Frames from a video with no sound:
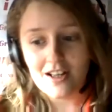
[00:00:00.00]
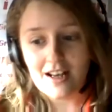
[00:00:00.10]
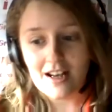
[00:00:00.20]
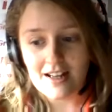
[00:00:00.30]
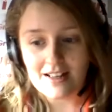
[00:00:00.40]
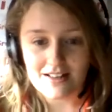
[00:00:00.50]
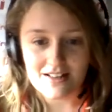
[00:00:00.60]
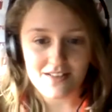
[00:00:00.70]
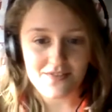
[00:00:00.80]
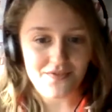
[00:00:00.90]

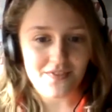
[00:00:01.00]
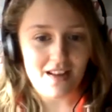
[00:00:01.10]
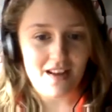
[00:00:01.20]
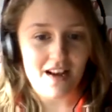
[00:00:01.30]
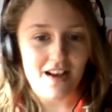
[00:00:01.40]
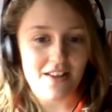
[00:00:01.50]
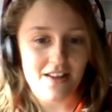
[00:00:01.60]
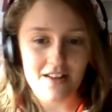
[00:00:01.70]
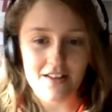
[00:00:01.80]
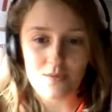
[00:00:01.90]
and I
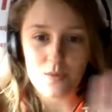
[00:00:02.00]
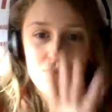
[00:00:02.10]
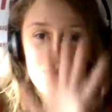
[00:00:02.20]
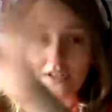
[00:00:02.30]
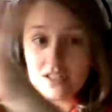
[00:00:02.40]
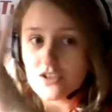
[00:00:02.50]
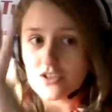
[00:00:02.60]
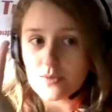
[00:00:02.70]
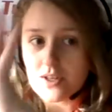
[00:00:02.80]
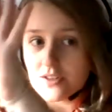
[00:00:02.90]
think when you teach
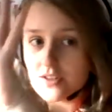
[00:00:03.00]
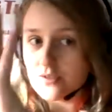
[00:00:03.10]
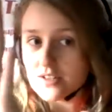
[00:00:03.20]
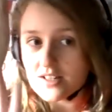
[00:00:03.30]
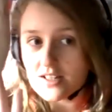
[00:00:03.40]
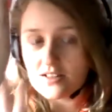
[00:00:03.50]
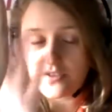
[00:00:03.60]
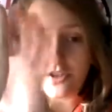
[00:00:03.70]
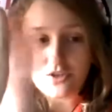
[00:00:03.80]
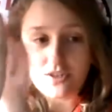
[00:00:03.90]
as well, down the side of
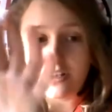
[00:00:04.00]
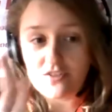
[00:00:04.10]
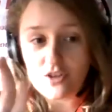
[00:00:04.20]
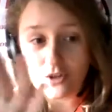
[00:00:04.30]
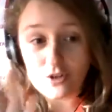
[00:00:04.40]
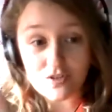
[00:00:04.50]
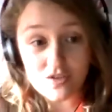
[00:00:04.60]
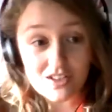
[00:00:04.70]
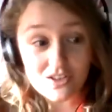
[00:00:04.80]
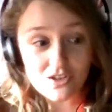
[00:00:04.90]
the screen they've got lots of
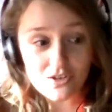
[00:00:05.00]
teaching